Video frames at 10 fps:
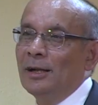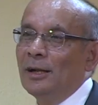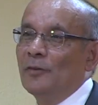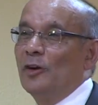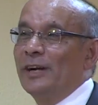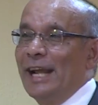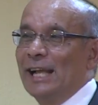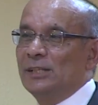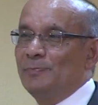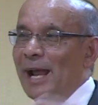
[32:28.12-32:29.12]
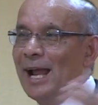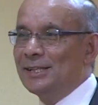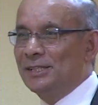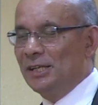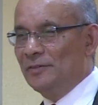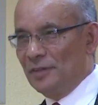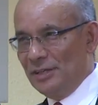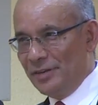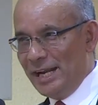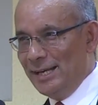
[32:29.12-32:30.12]
for an expansive
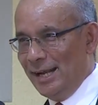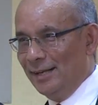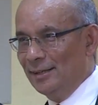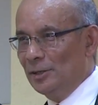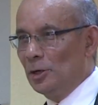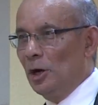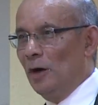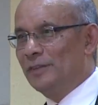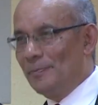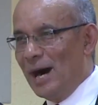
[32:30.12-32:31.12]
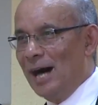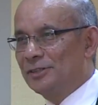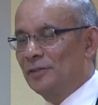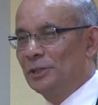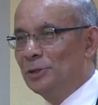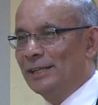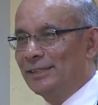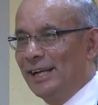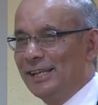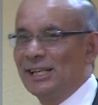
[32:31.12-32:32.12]
reading of the powers of the United
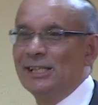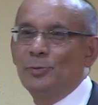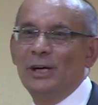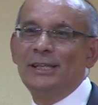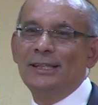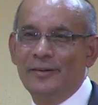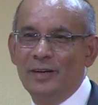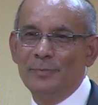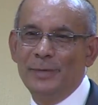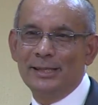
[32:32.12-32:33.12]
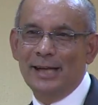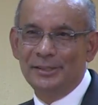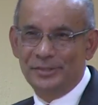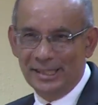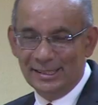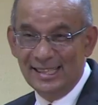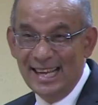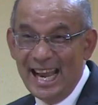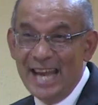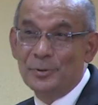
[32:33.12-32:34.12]
Nations were the developing countries.
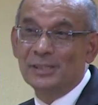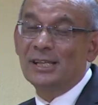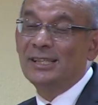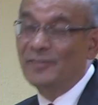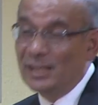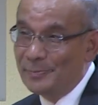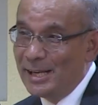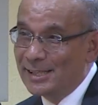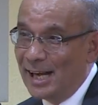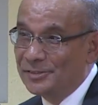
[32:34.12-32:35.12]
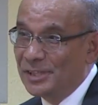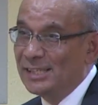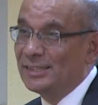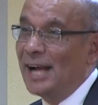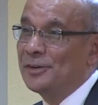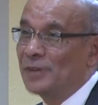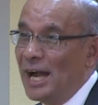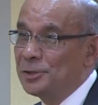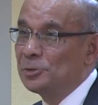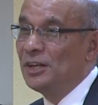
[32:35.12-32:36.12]
It was the developing countries that
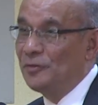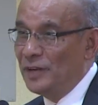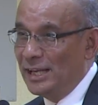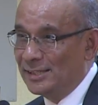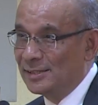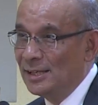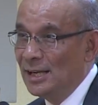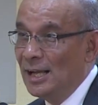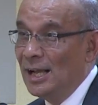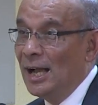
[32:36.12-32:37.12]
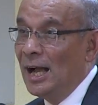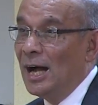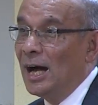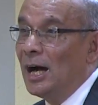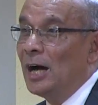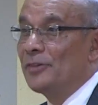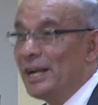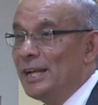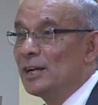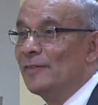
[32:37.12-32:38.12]
tried to defeat a
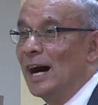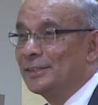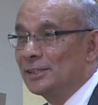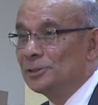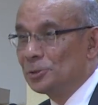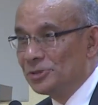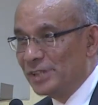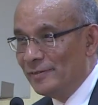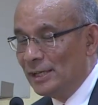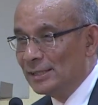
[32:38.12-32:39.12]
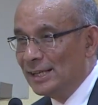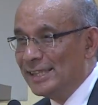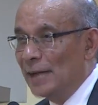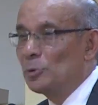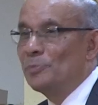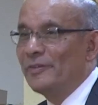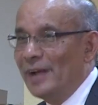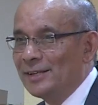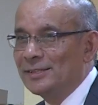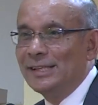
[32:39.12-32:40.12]
reading of Article 2.7 that would
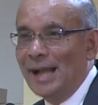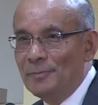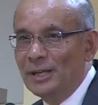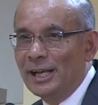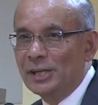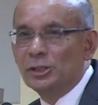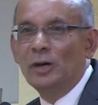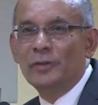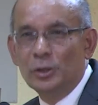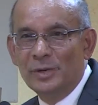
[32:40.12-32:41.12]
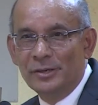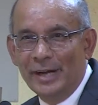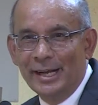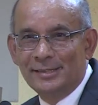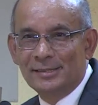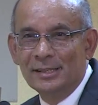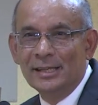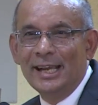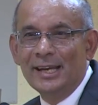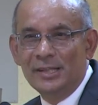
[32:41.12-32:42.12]
prevent the application of human rights
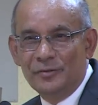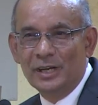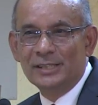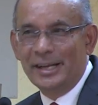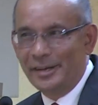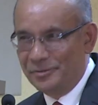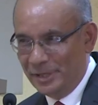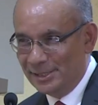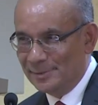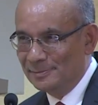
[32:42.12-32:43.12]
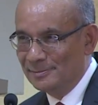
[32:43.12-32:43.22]
in different territories.